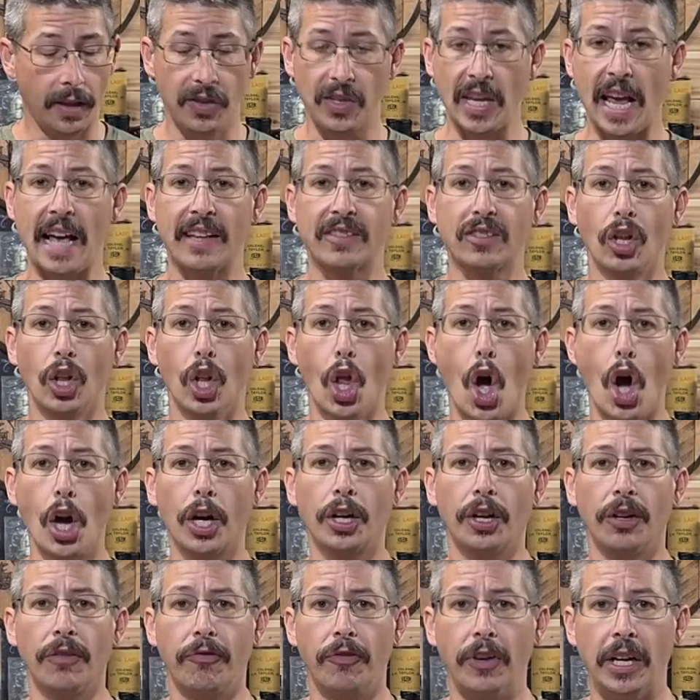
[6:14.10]
has a
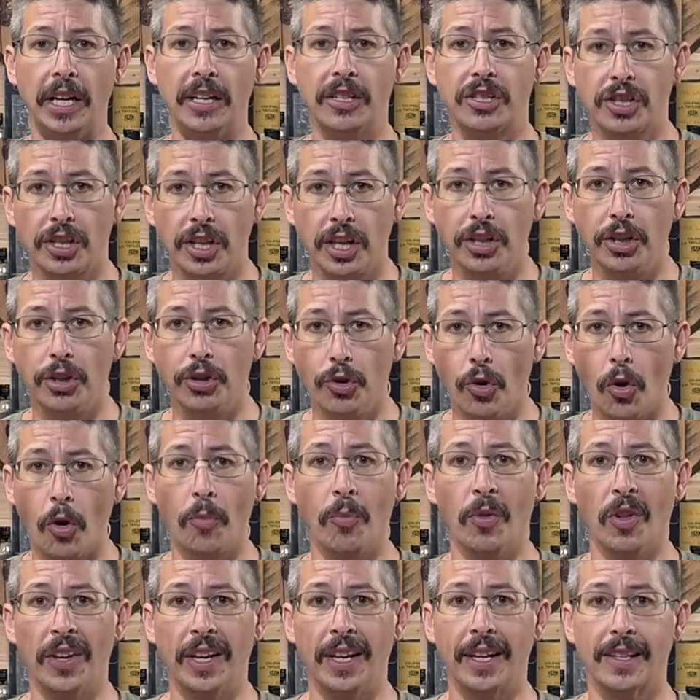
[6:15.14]
longer finish than you
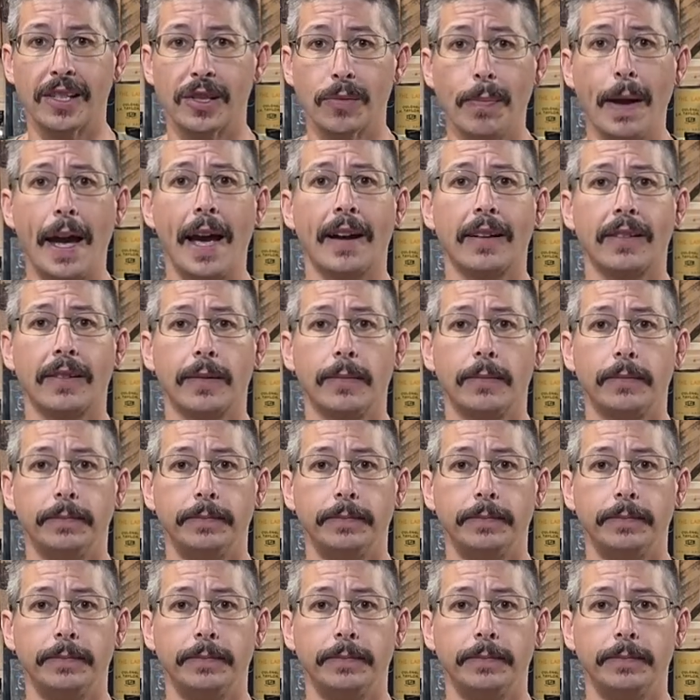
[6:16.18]
normally expect.